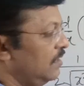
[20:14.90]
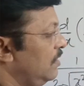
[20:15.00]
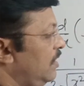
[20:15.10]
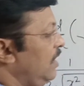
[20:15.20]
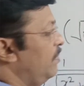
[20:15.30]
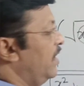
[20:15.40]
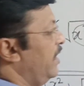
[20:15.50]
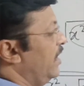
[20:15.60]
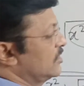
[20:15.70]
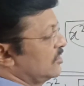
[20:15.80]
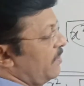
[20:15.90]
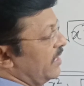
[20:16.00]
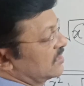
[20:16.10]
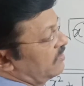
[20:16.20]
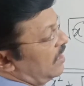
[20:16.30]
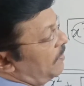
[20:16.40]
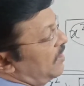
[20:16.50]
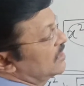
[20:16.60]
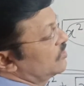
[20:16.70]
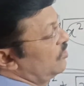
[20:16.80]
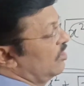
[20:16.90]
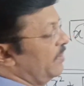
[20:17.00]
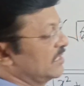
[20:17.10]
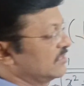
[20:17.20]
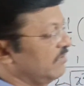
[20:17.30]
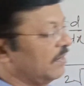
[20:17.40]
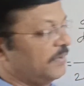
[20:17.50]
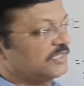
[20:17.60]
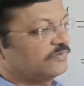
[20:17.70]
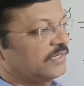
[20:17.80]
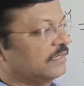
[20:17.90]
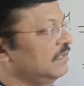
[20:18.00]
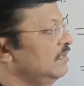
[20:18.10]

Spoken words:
D by dx of x square plus root of x square plus 1.